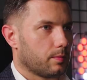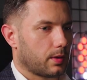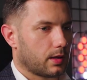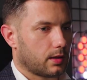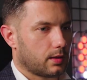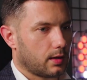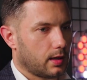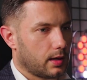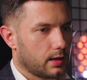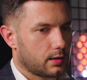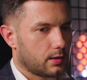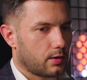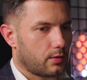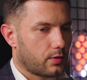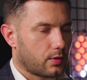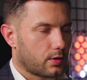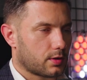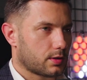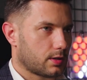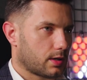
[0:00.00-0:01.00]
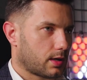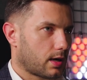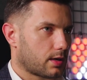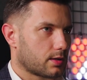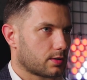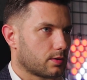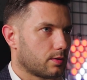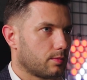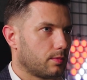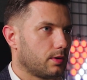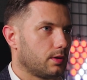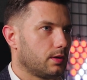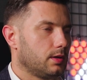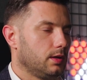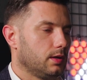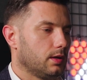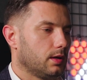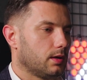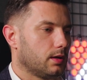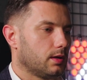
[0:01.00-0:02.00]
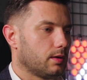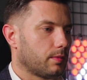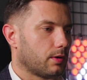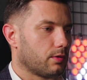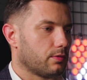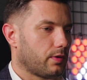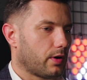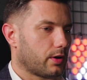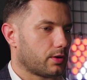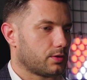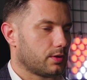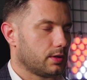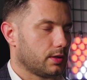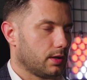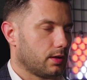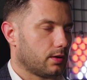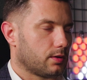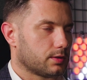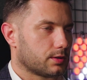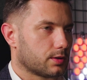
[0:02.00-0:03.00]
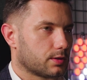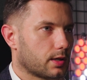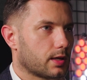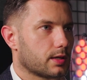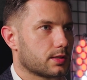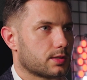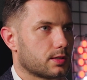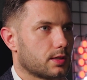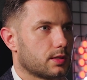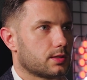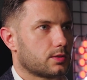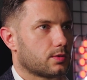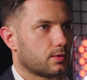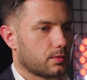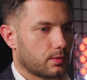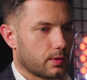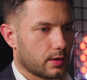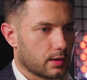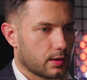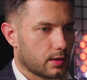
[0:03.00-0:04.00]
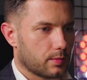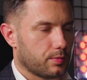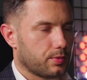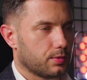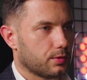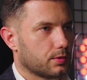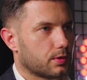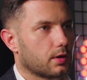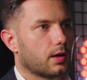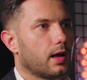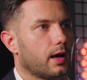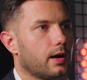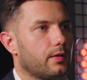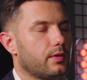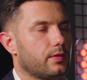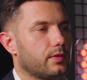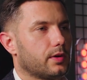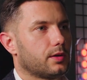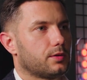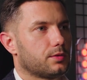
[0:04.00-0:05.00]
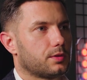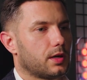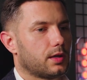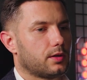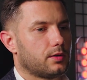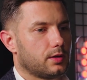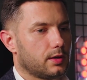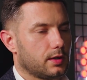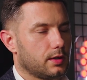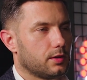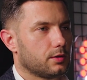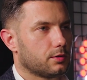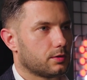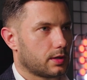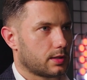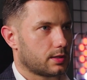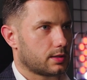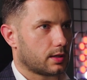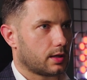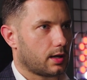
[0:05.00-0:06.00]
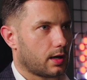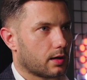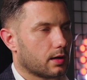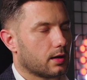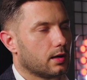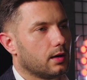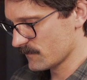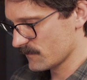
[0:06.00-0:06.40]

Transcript: But later, of course, the customer, manufacturer, they also test it. So when they put everything together, they need to test again.